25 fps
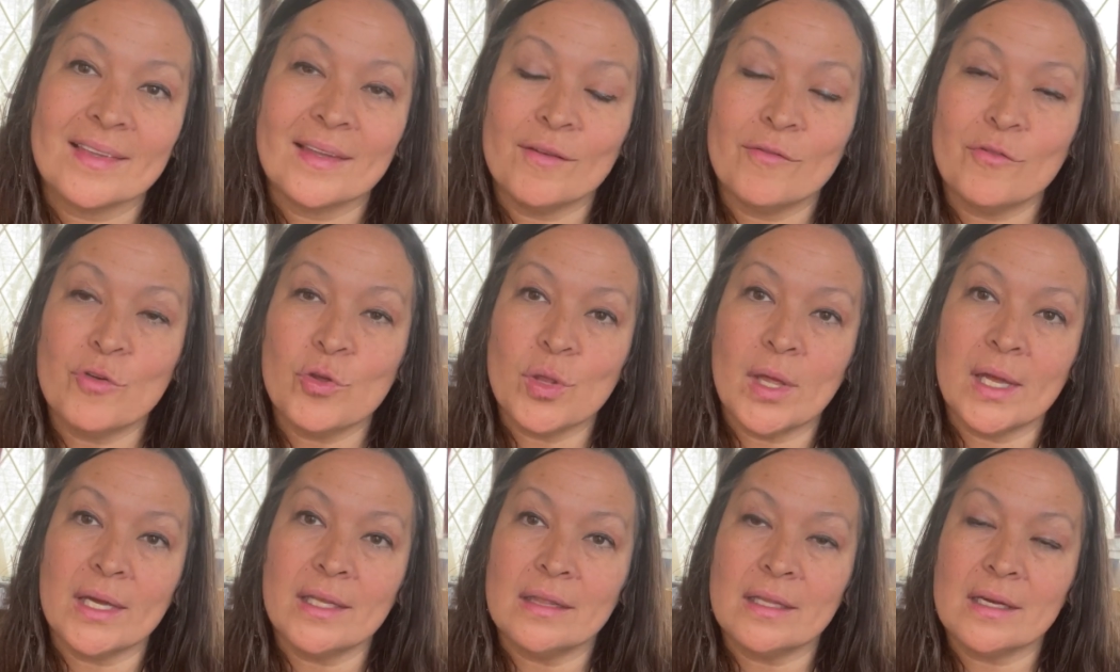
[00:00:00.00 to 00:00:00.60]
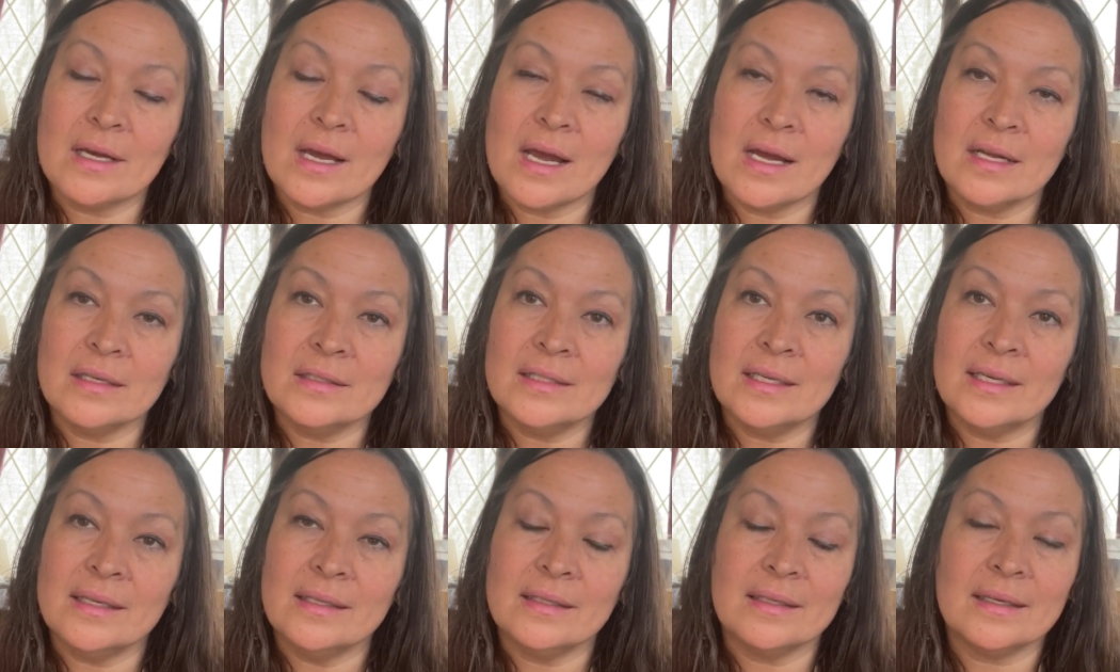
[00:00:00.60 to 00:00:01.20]
If you like the
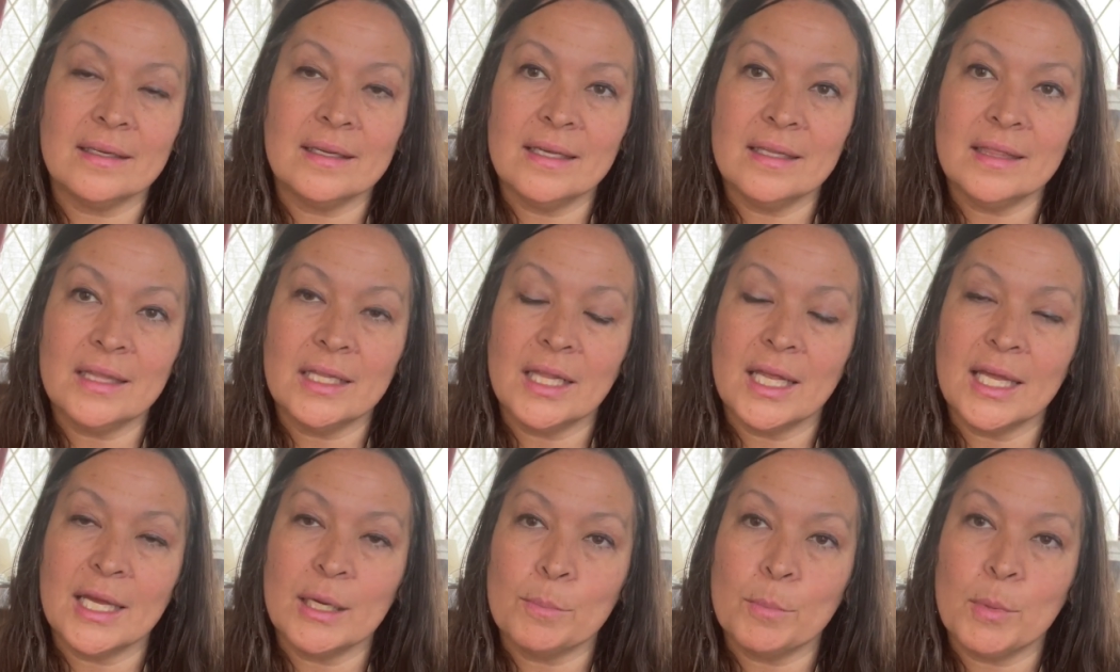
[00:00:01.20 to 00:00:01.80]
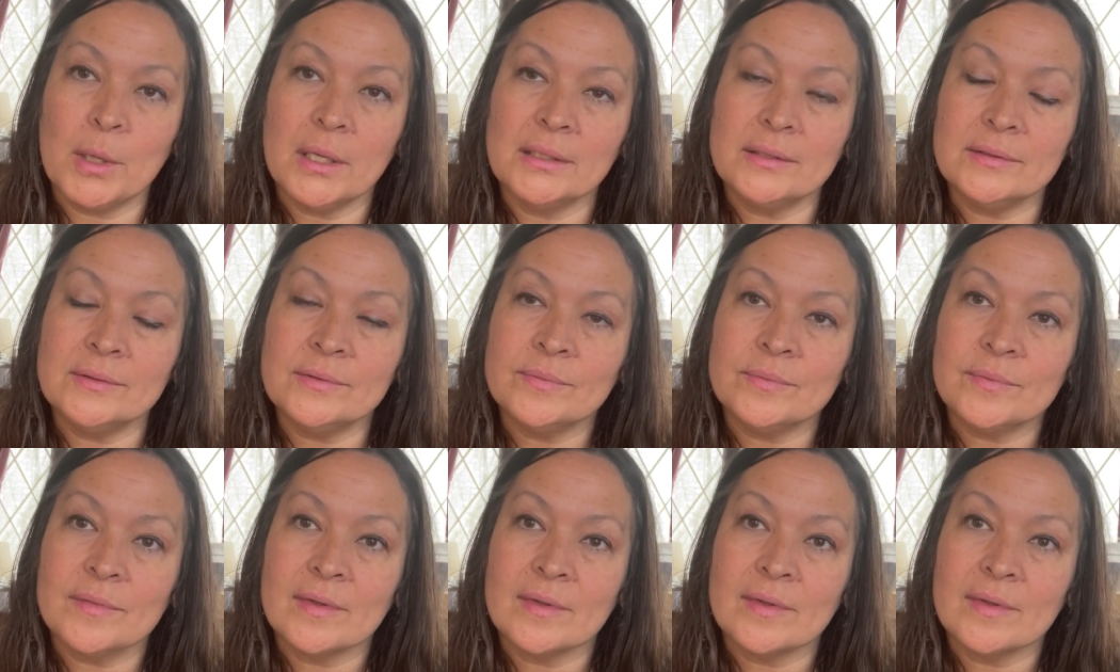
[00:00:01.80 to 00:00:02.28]
content, hit the like button.